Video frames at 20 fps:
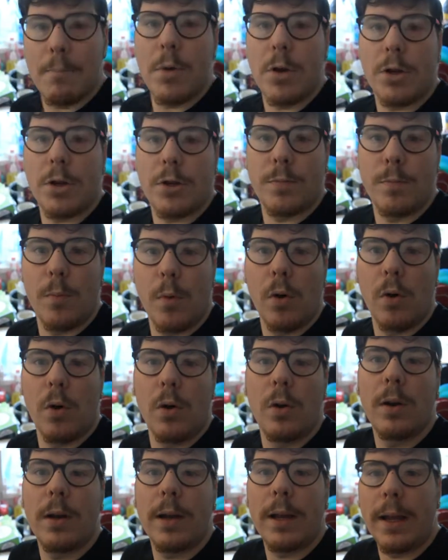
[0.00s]
much
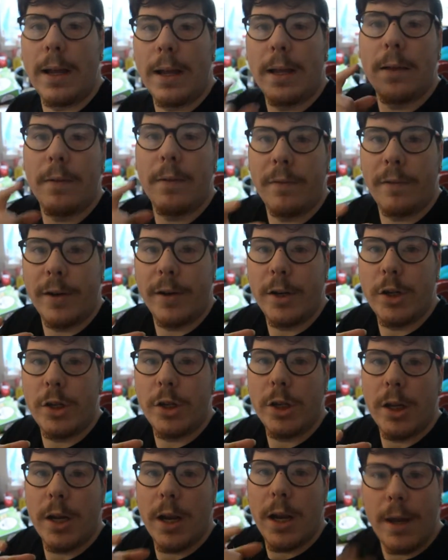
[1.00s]
more in the
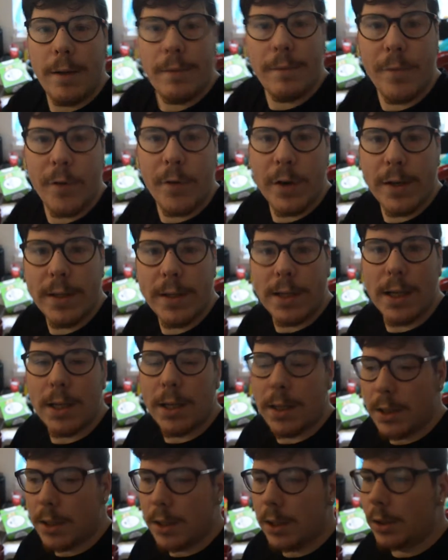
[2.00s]
fridge and freezer.
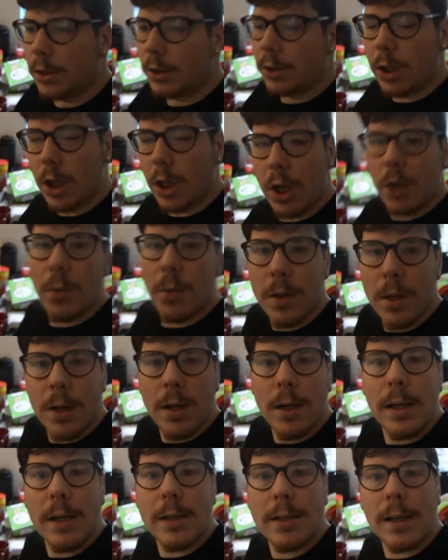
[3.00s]
So
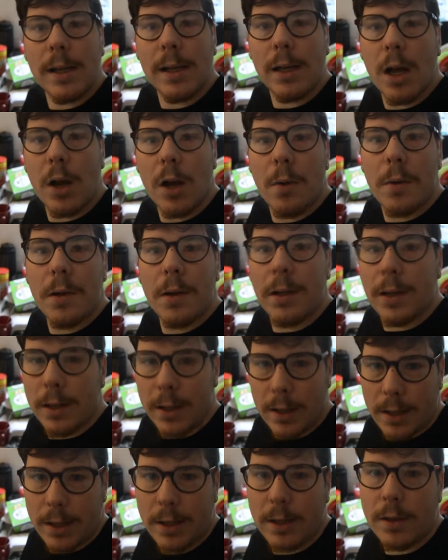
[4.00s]
let's get going
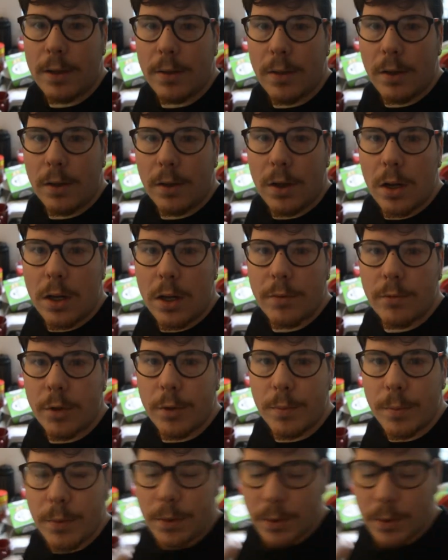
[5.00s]
into the dining room.